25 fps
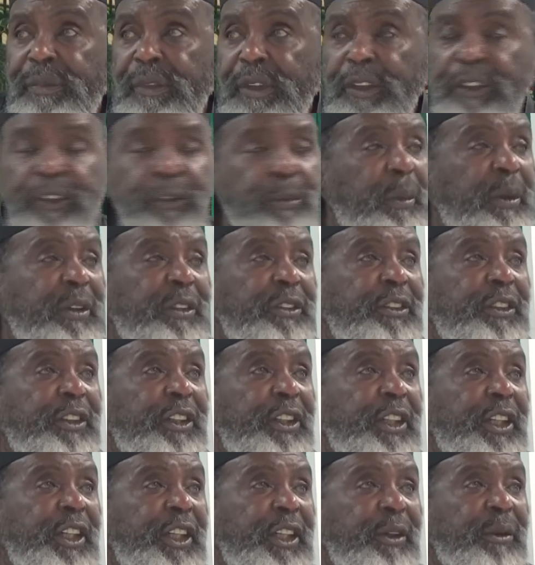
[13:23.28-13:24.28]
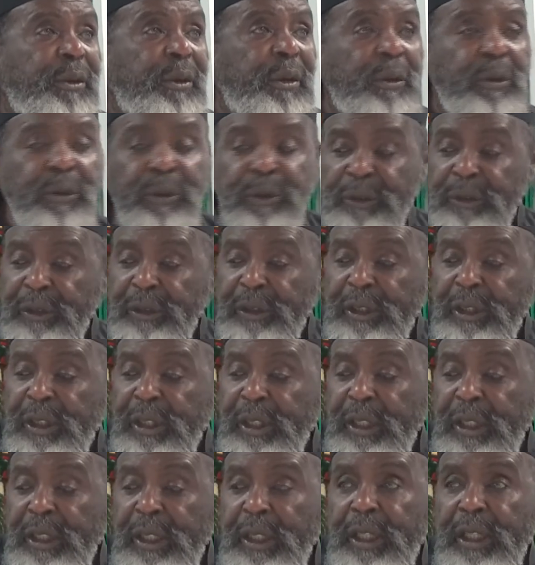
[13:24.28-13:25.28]
Especially the Negroes.
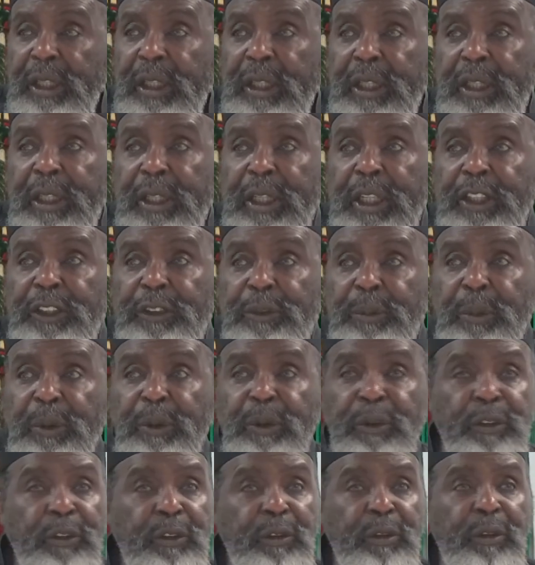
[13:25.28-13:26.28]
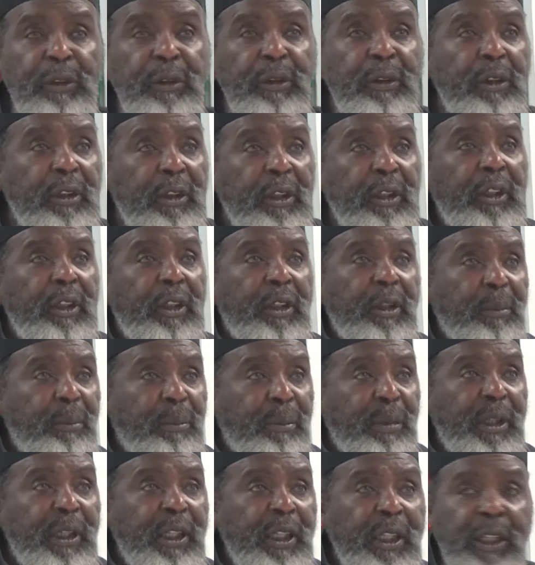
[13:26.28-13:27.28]
And they supposed to
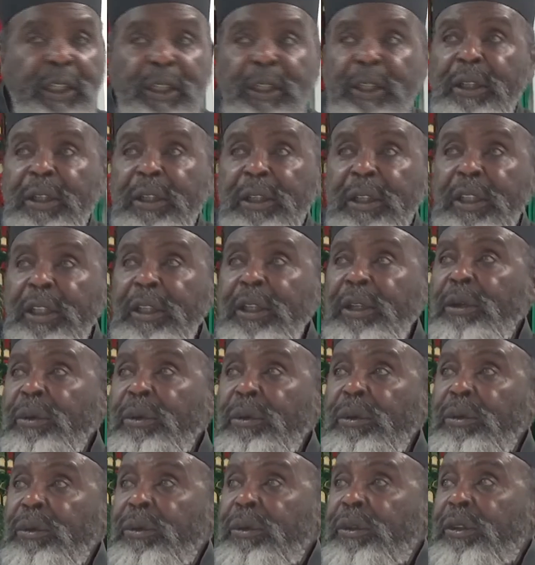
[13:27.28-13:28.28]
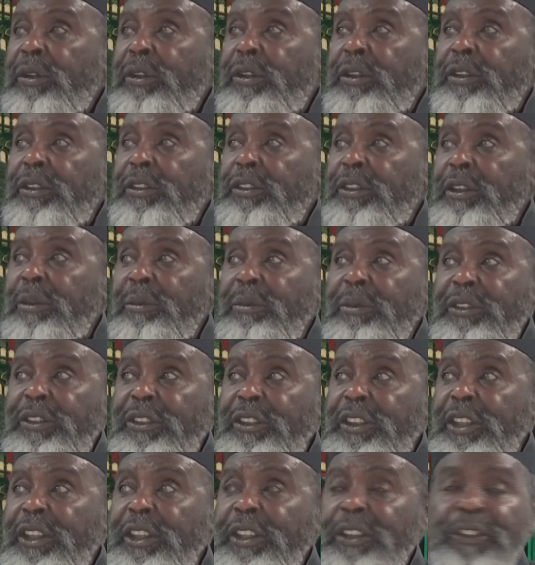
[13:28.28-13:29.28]
be here and go to some
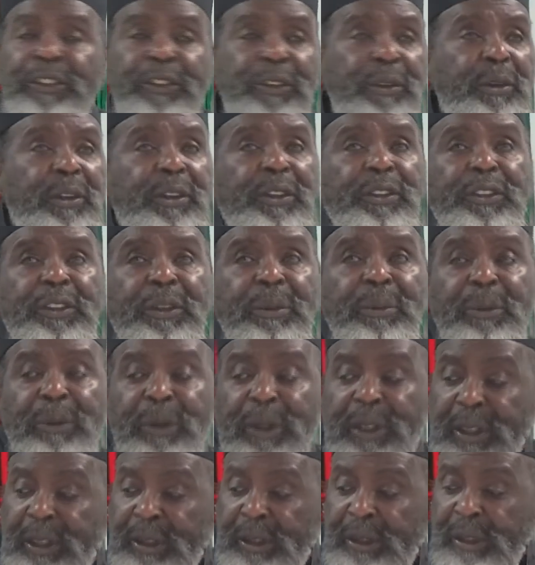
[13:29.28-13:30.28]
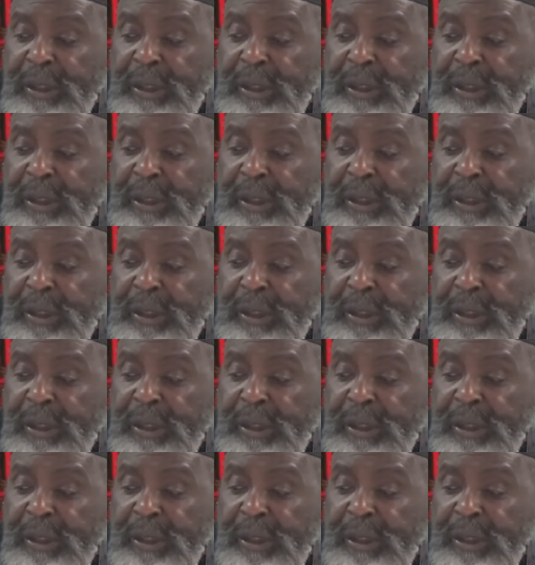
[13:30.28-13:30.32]
Shia joint somewhere.